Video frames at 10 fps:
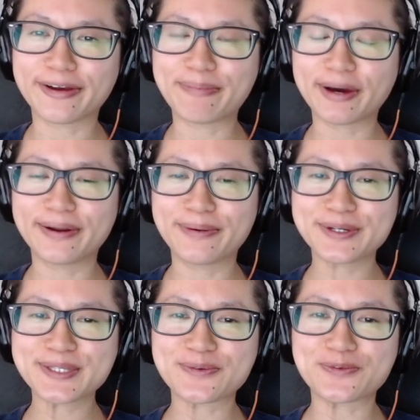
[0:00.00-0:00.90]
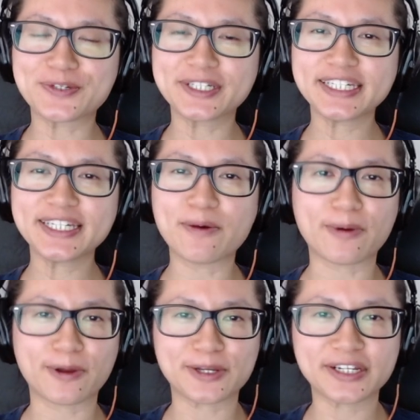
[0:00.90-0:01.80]
but what's really
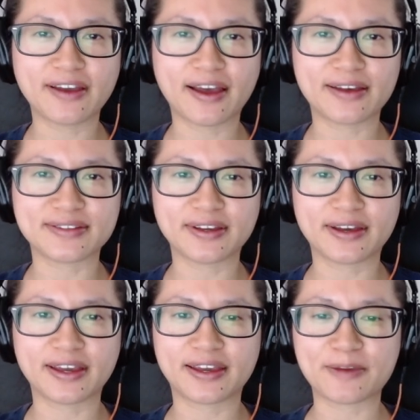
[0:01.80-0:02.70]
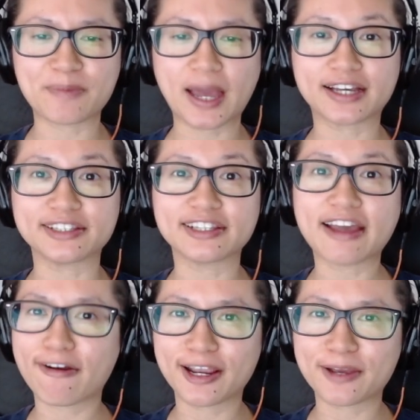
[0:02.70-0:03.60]
emerging as a
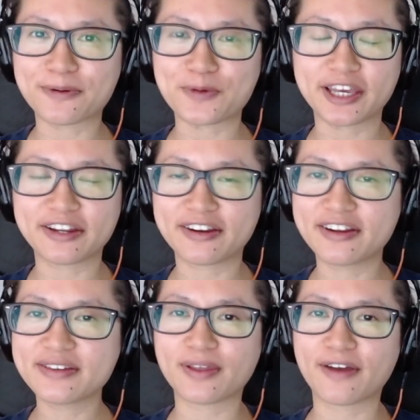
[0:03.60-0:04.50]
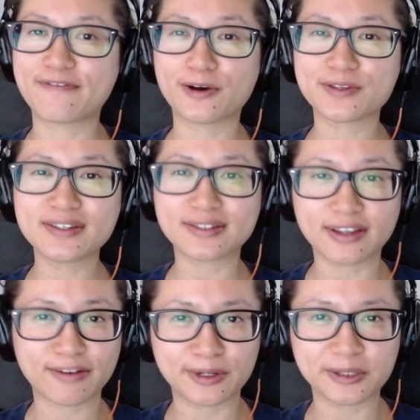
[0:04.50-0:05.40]
glaring weirdness that Phos is
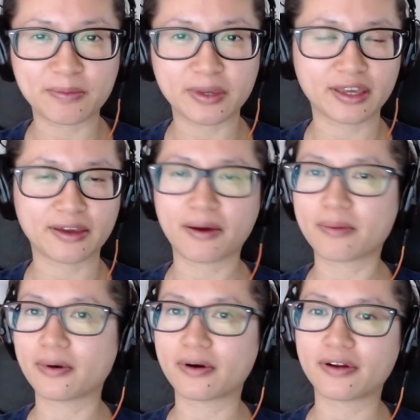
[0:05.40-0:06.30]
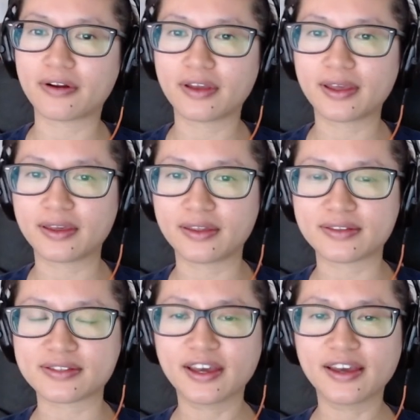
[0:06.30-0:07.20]
definitely picking up on is